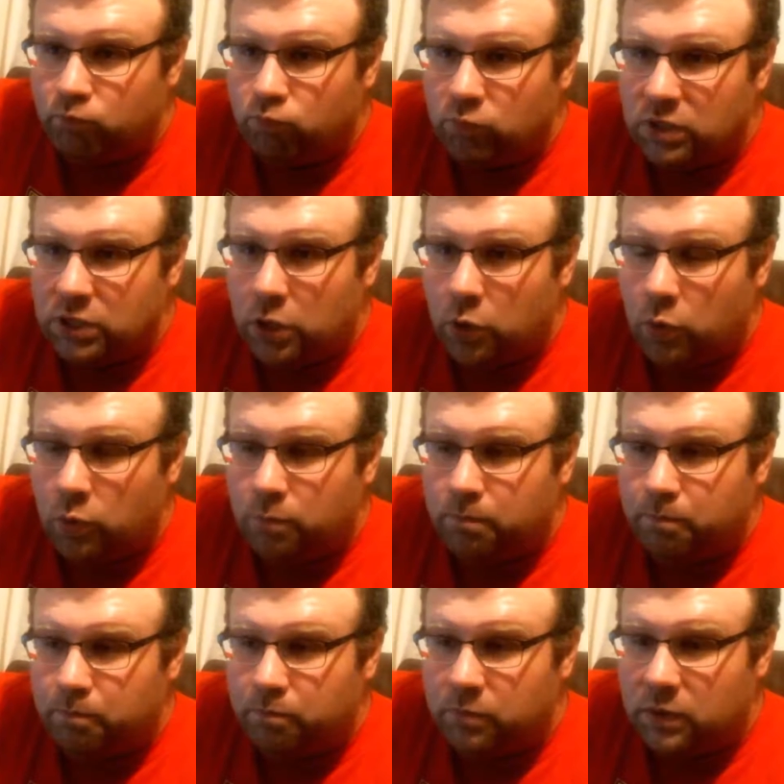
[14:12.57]
So
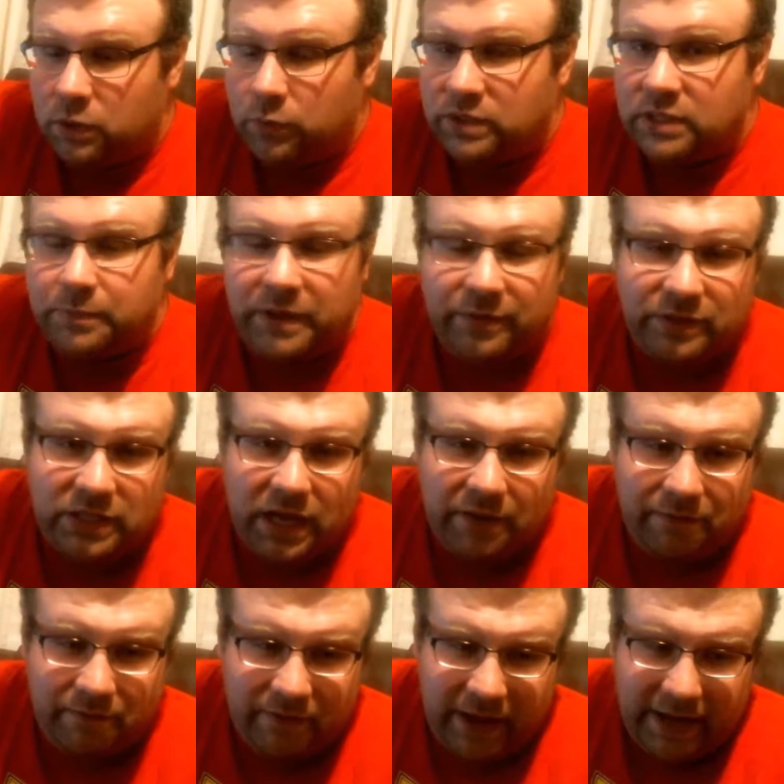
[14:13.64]
it was a bit of a
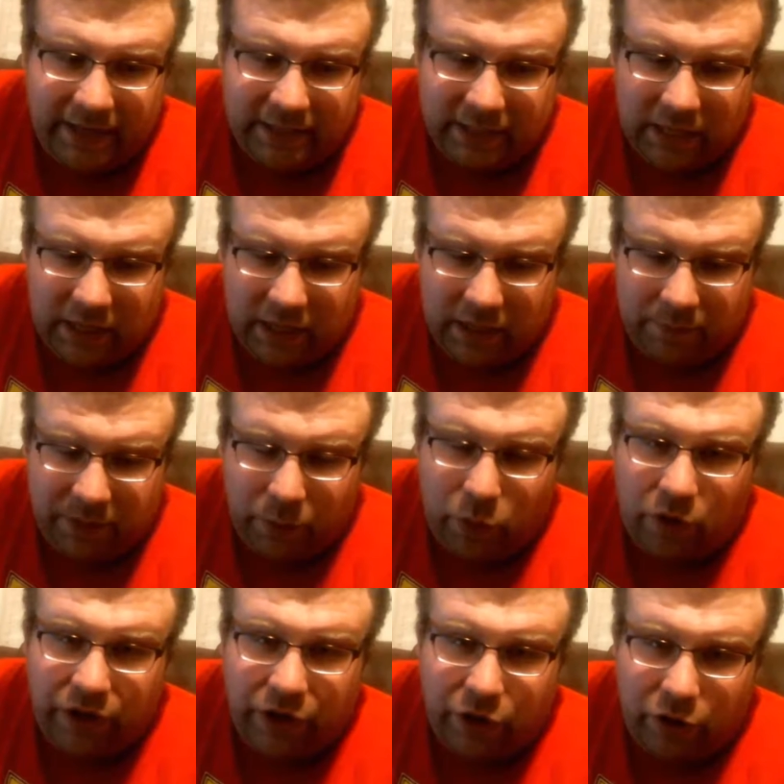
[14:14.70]
tough fight. They were
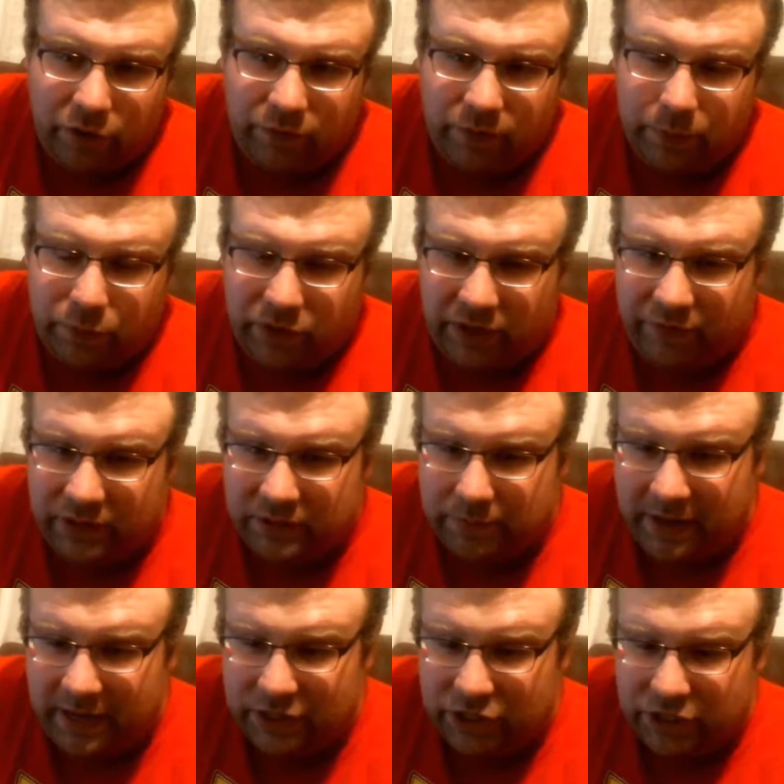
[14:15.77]
already hurt from the previous
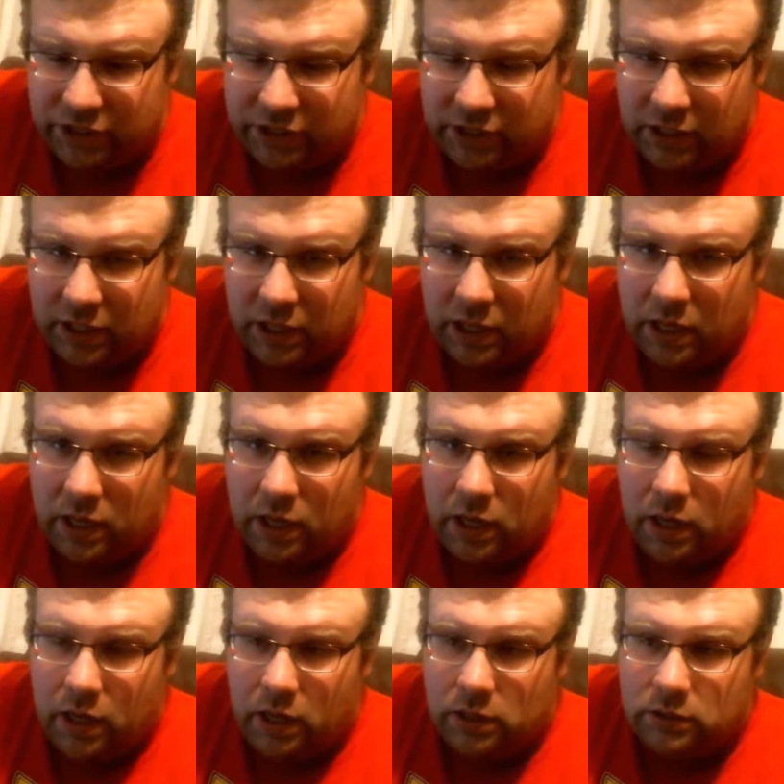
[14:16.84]
matches.
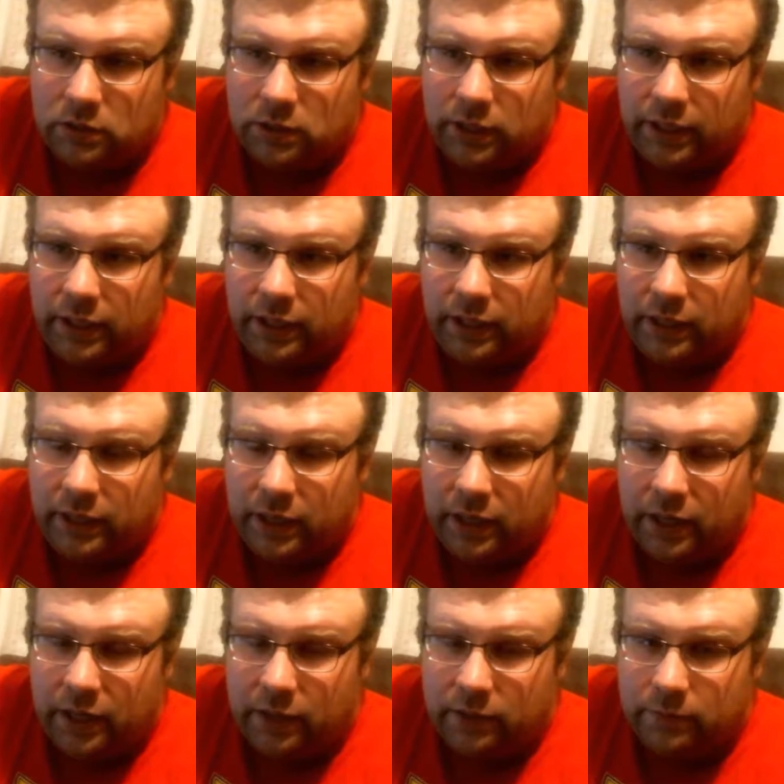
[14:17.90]

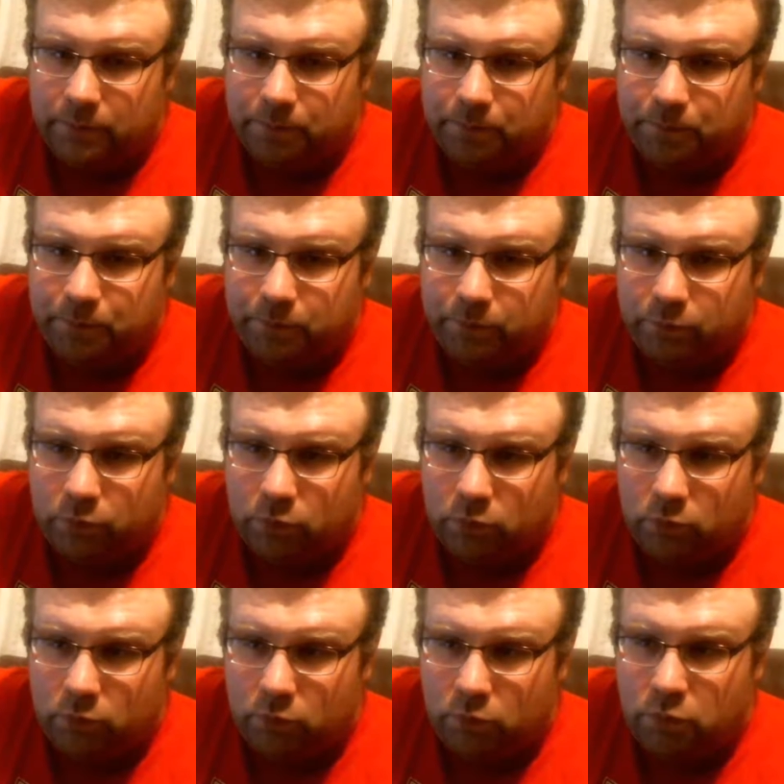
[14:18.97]
The
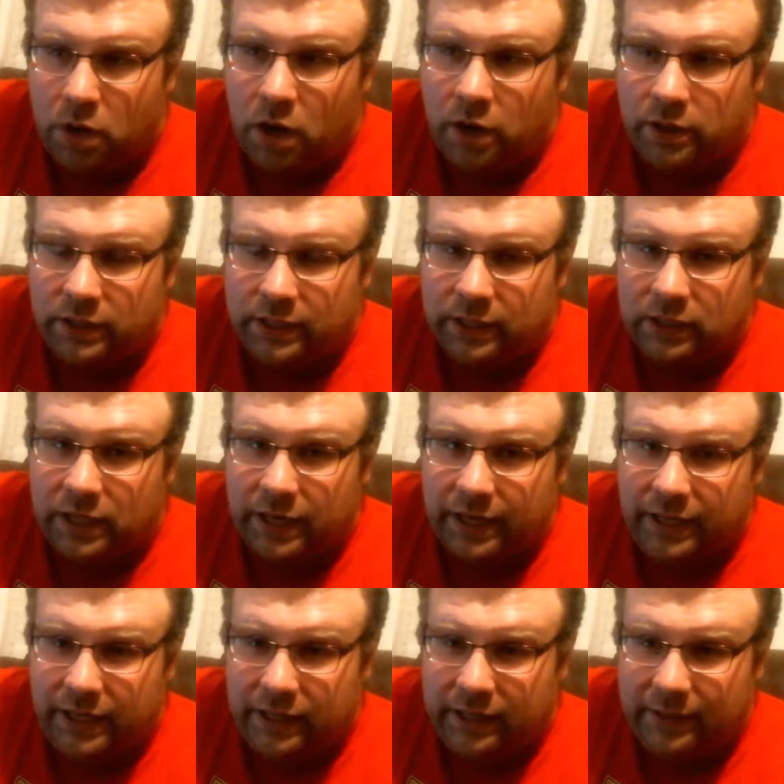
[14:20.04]
Bard did a lot of
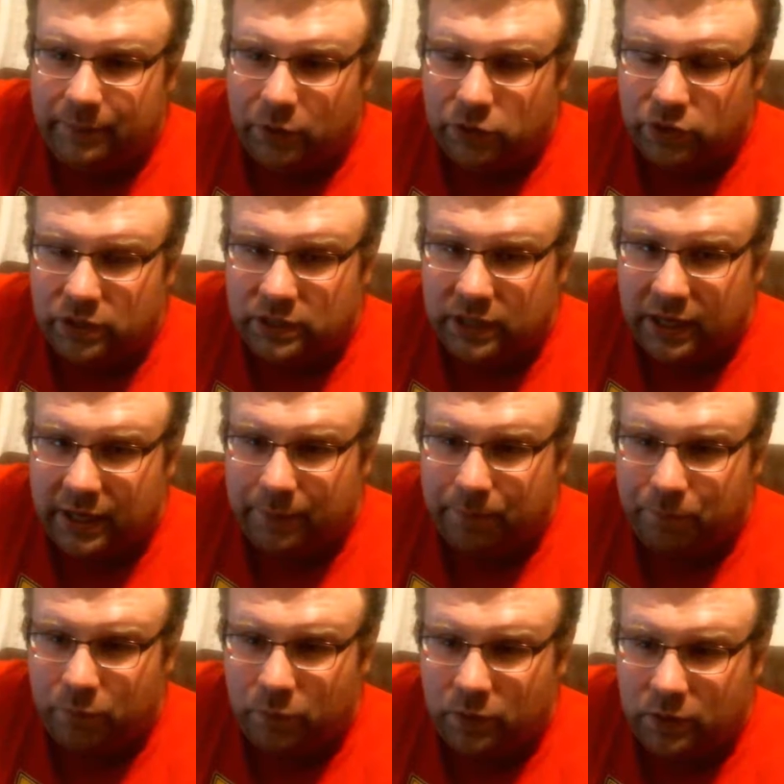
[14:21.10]
healing most of the time,
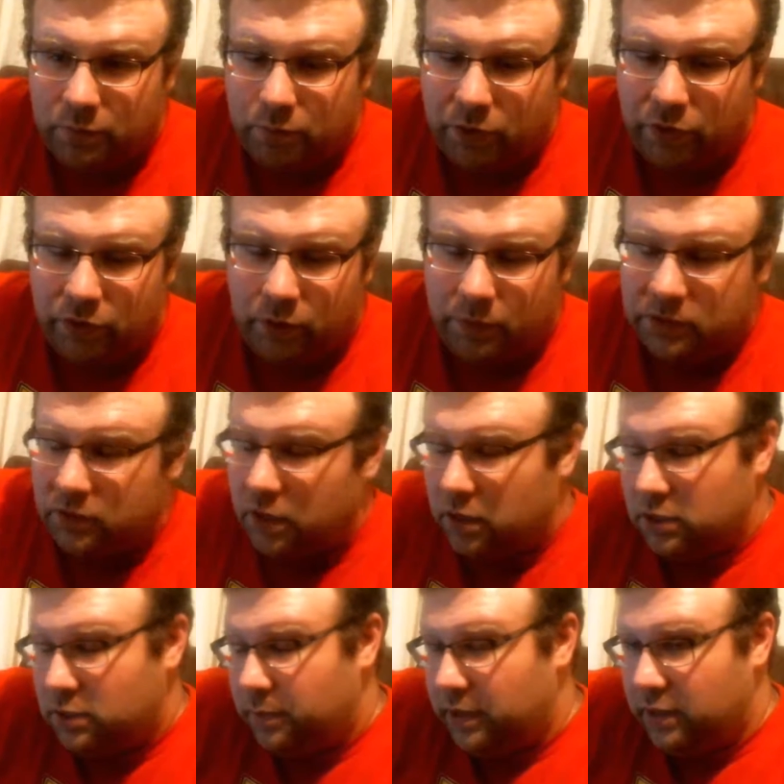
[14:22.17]
burned almost all
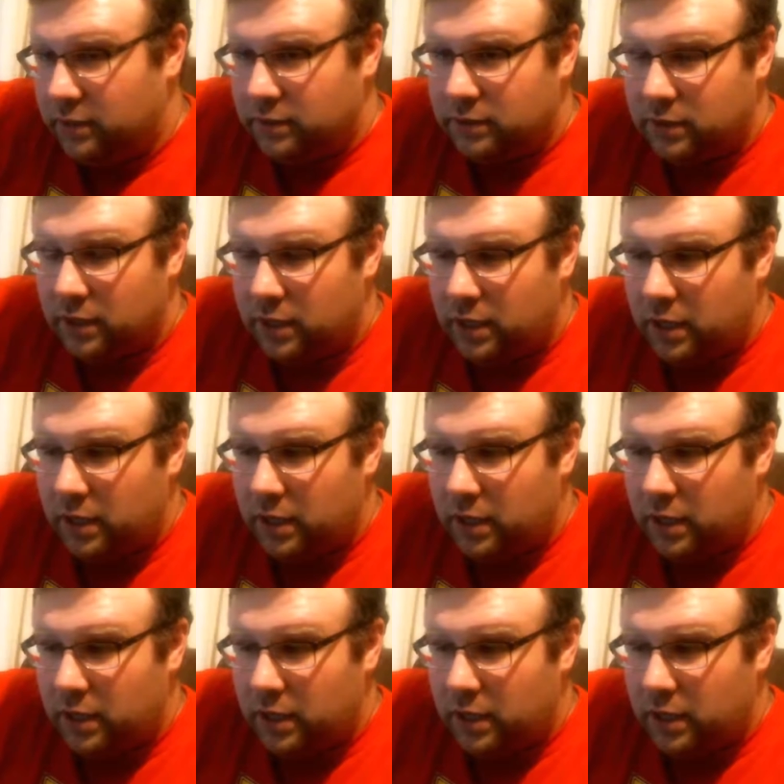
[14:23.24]
his spells.